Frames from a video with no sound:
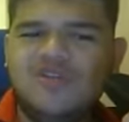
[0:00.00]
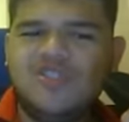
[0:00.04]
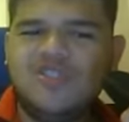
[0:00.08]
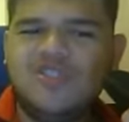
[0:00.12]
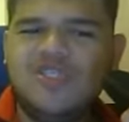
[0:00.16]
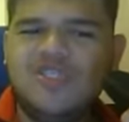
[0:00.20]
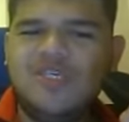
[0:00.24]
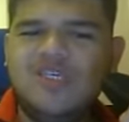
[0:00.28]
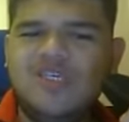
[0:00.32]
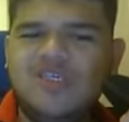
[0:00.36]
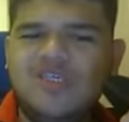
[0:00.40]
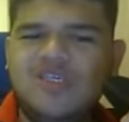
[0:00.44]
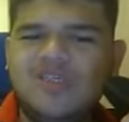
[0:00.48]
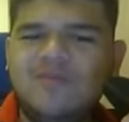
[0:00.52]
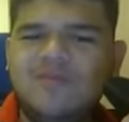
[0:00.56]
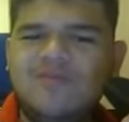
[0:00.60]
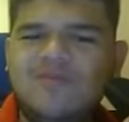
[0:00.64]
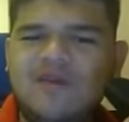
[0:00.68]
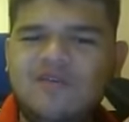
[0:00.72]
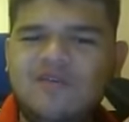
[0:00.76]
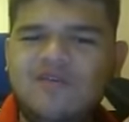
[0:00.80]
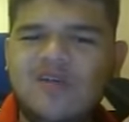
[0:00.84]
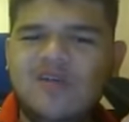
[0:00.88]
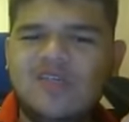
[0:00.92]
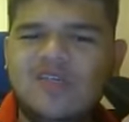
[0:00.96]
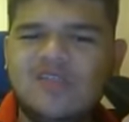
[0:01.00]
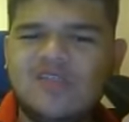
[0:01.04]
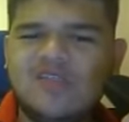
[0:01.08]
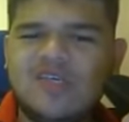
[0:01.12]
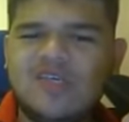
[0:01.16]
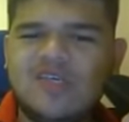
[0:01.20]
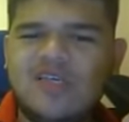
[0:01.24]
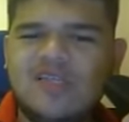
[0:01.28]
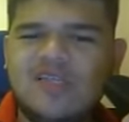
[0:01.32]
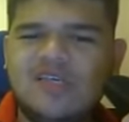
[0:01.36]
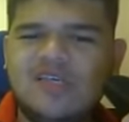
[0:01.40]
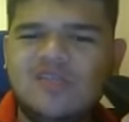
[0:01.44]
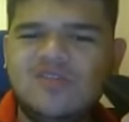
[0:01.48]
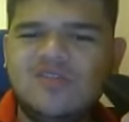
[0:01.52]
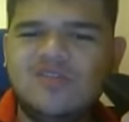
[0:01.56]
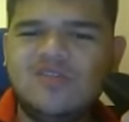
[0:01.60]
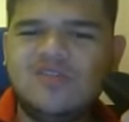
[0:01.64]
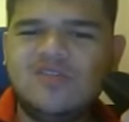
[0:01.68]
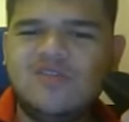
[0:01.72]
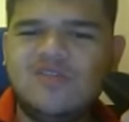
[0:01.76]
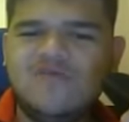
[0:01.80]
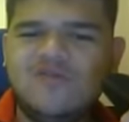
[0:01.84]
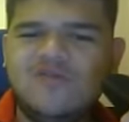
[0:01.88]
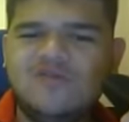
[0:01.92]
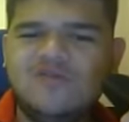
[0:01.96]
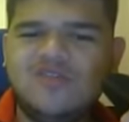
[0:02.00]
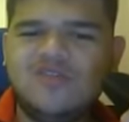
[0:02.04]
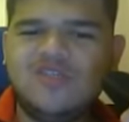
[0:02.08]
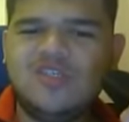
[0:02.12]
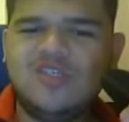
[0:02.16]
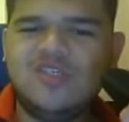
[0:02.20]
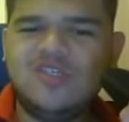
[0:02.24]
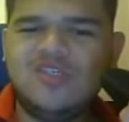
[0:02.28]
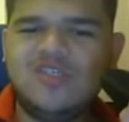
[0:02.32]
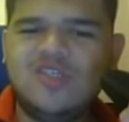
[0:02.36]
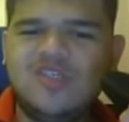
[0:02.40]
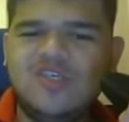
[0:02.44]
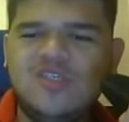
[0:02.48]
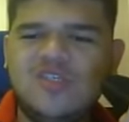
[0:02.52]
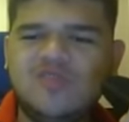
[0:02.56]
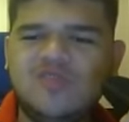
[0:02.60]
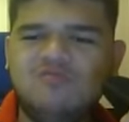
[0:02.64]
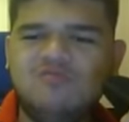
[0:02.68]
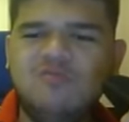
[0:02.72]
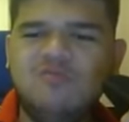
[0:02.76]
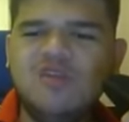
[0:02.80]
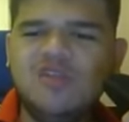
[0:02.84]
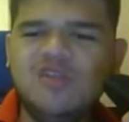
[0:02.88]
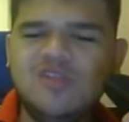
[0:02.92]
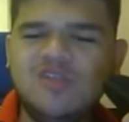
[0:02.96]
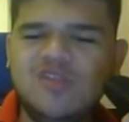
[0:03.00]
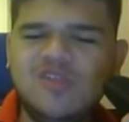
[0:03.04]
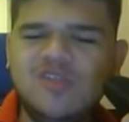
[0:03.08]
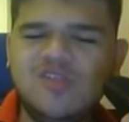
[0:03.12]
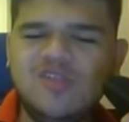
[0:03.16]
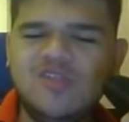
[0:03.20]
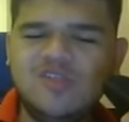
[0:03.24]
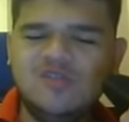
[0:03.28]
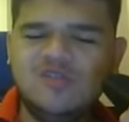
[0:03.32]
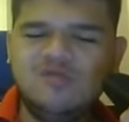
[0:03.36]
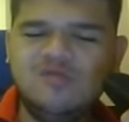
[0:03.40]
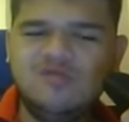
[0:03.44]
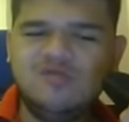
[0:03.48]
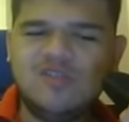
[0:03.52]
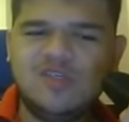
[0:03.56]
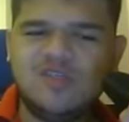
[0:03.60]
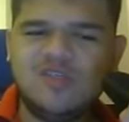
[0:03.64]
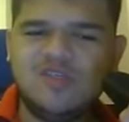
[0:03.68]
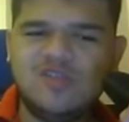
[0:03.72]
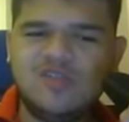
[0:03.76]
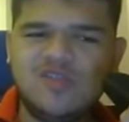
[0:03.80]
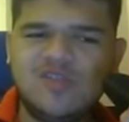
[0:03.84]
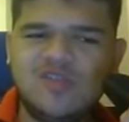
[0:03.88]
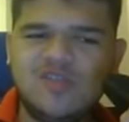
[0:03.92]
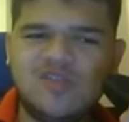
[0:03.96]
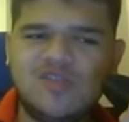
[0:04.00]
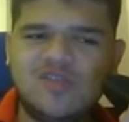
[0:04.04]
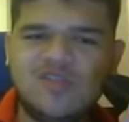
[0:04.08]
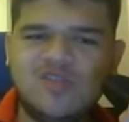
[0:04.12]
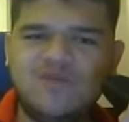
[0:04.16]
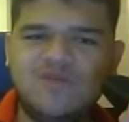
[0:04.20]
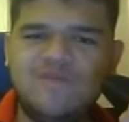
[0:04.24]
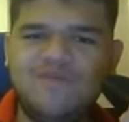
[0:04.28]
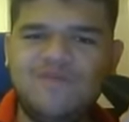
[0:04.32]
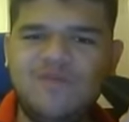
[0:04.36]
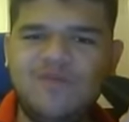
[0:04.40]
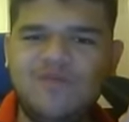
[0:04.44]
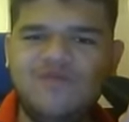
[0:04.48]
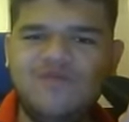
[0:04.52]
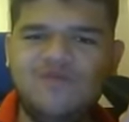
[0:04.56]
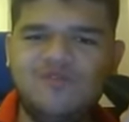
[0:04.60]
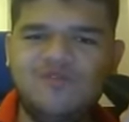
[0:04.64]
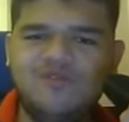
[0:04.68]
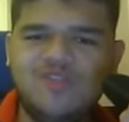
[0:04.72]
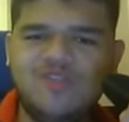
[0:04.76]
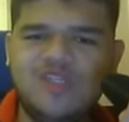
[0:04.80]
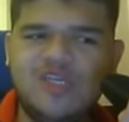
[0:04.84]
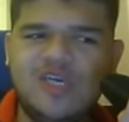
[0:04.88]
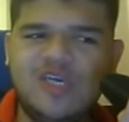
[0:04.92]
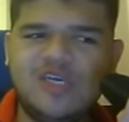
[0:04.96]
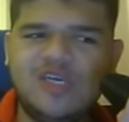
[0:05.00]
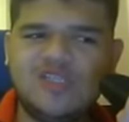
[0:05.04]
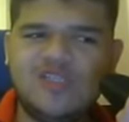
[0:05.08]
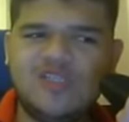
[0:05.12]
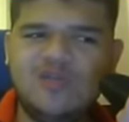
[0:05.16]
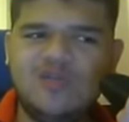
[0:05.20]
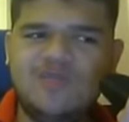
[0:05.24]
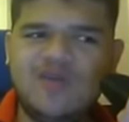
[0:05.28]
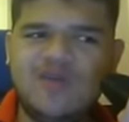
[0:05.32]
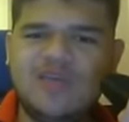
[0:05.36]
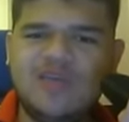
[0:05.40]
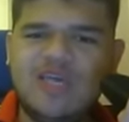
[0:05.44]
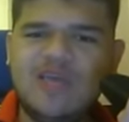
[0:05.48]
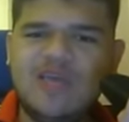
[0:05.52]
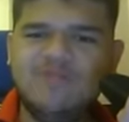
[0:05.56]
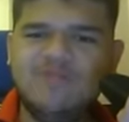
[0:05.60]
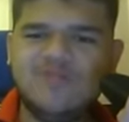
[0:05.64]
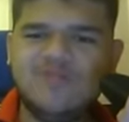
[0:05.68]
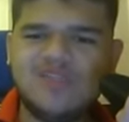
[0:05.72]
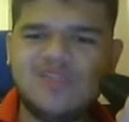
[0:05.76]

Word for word: She's appearing in Skylanders University. She's one of the students before she actually became a